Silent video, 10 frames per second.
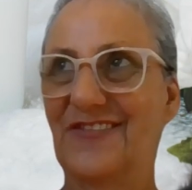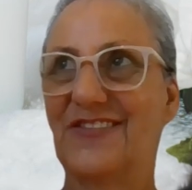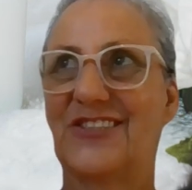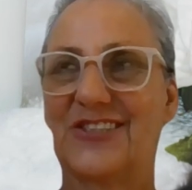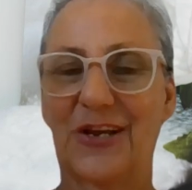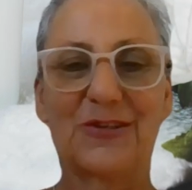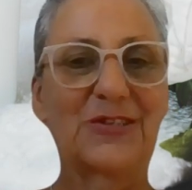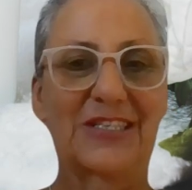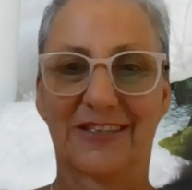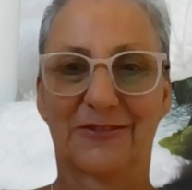so
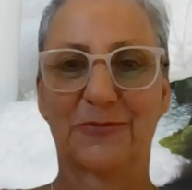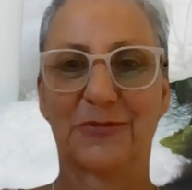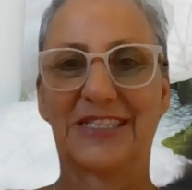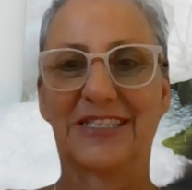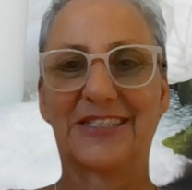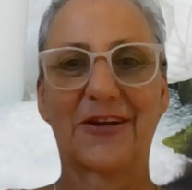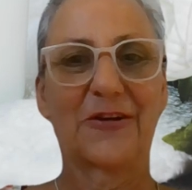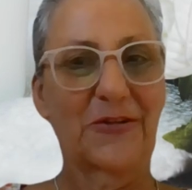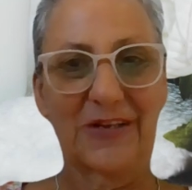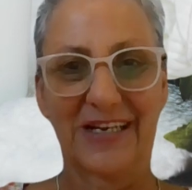subtle. We're
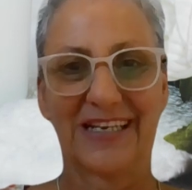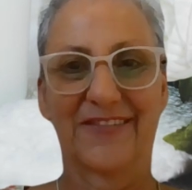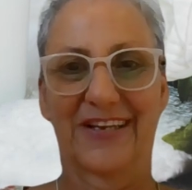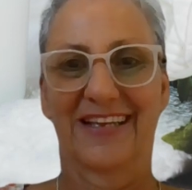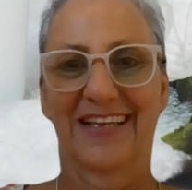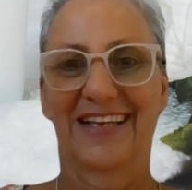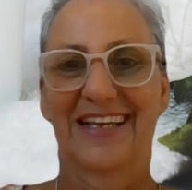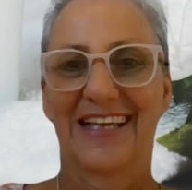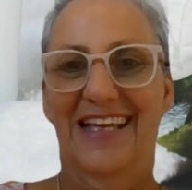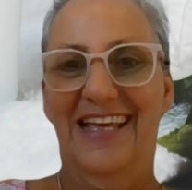so clever
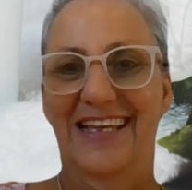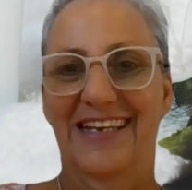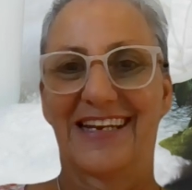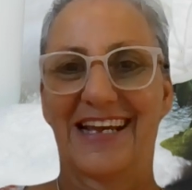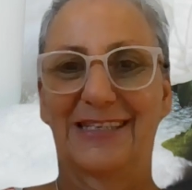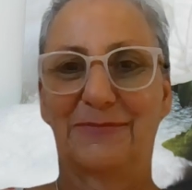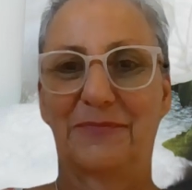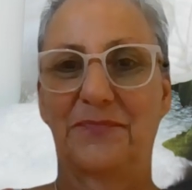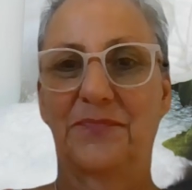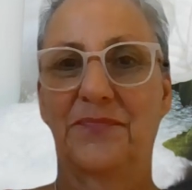at
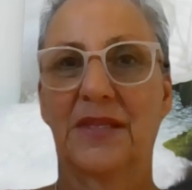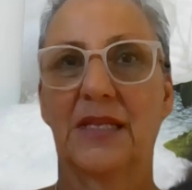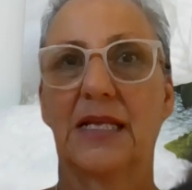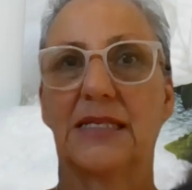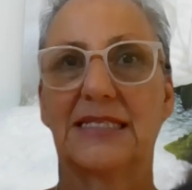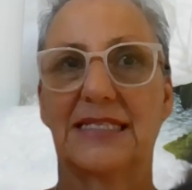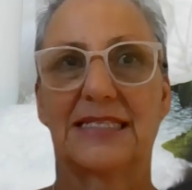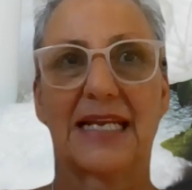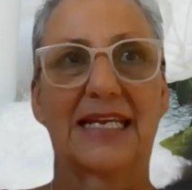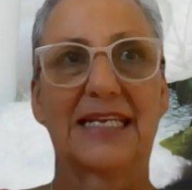
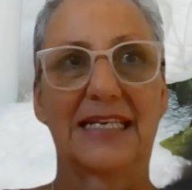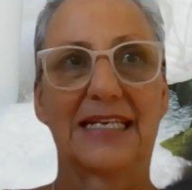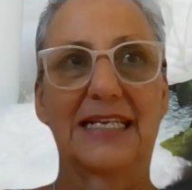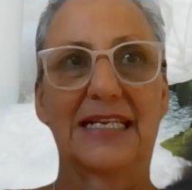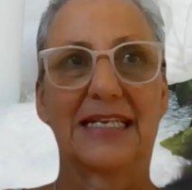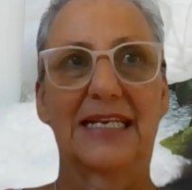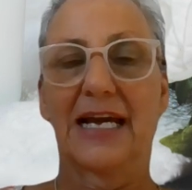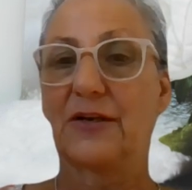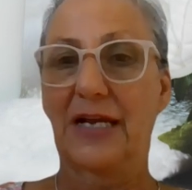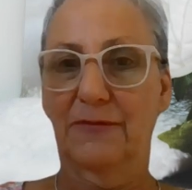staying in
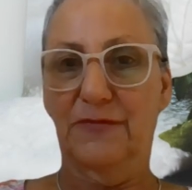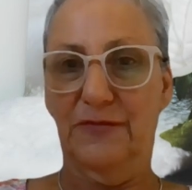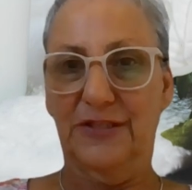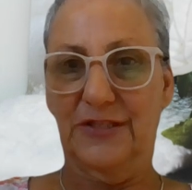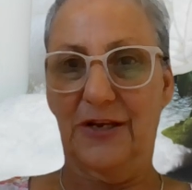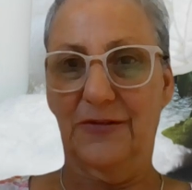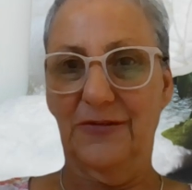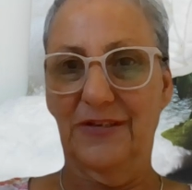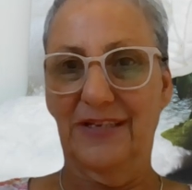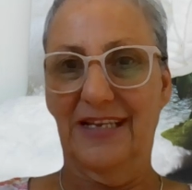our comfort
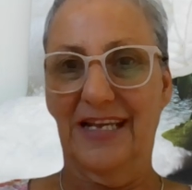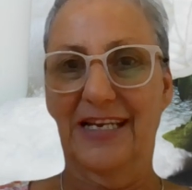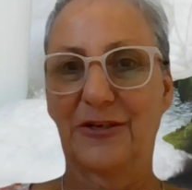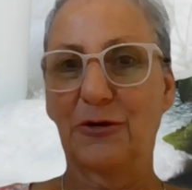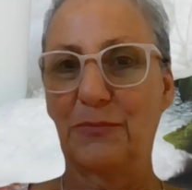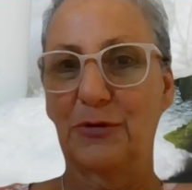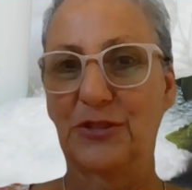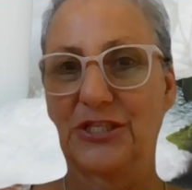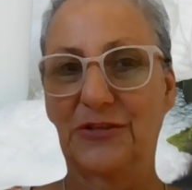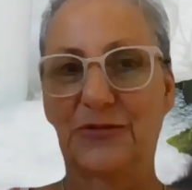zone and not
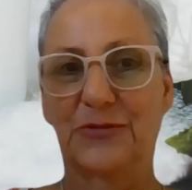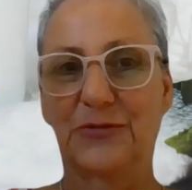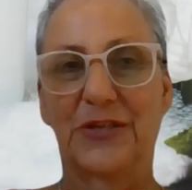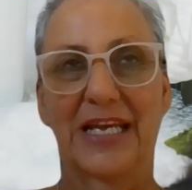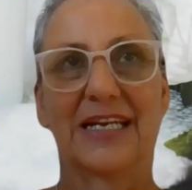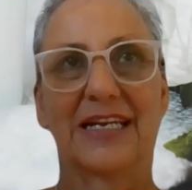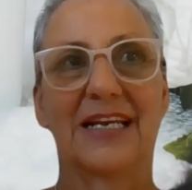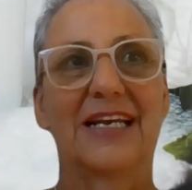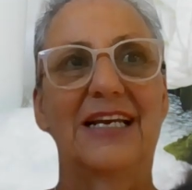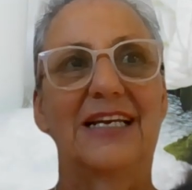pushing through that.
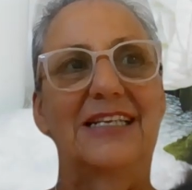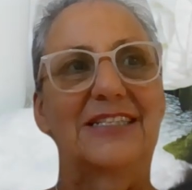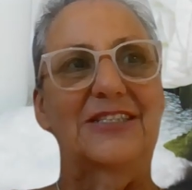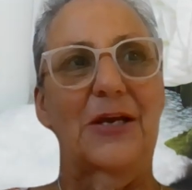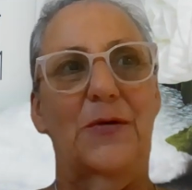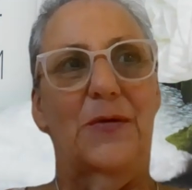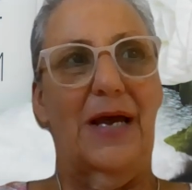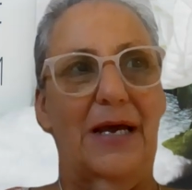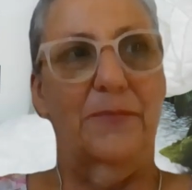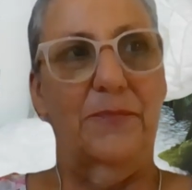
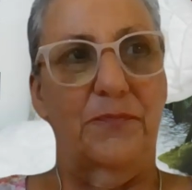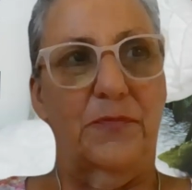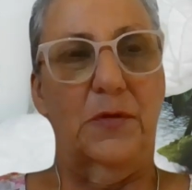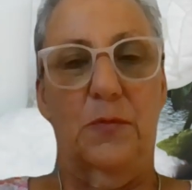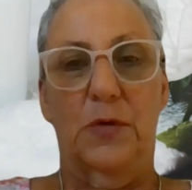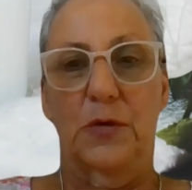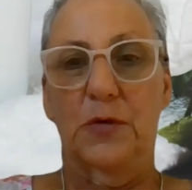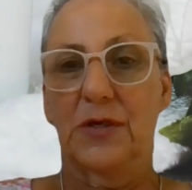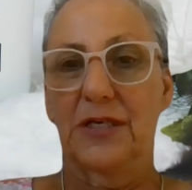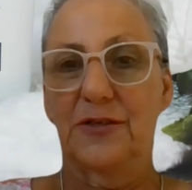So we'll
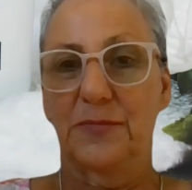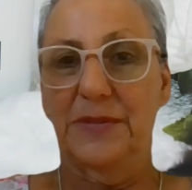look a little